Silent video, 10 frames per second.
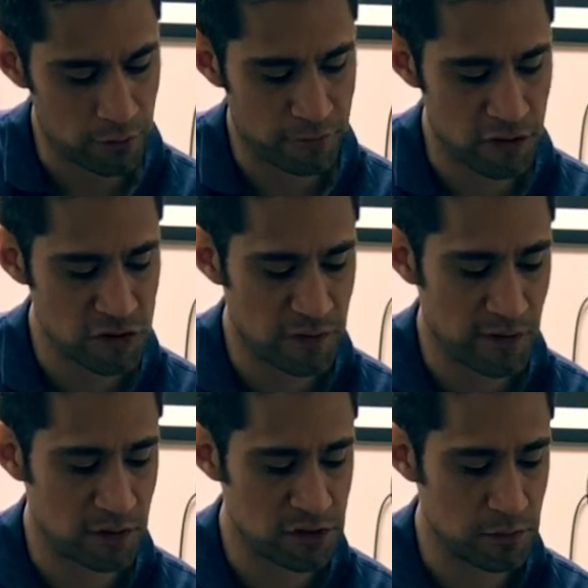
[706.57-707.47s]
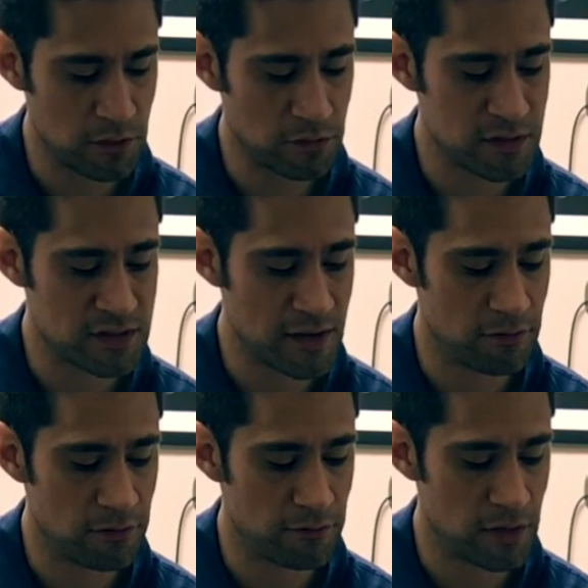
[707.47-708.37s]
Your 1st finger is going to be on the
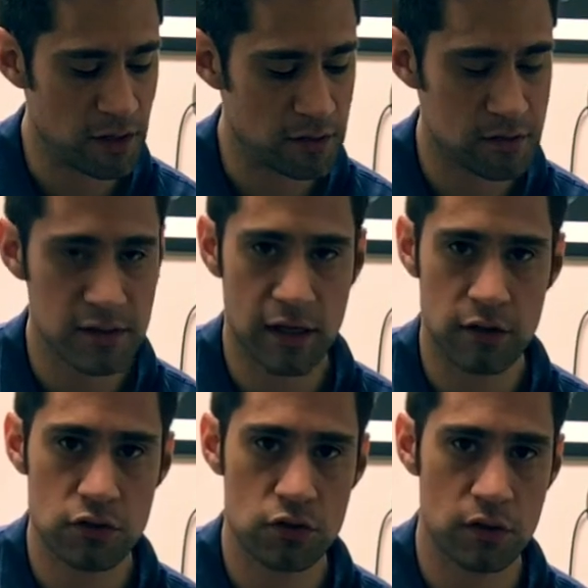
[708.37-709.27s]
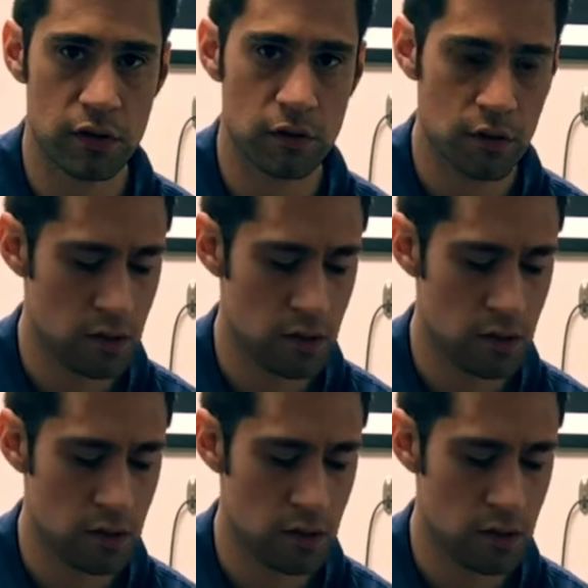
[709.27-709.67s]
7th fret, 2nd string.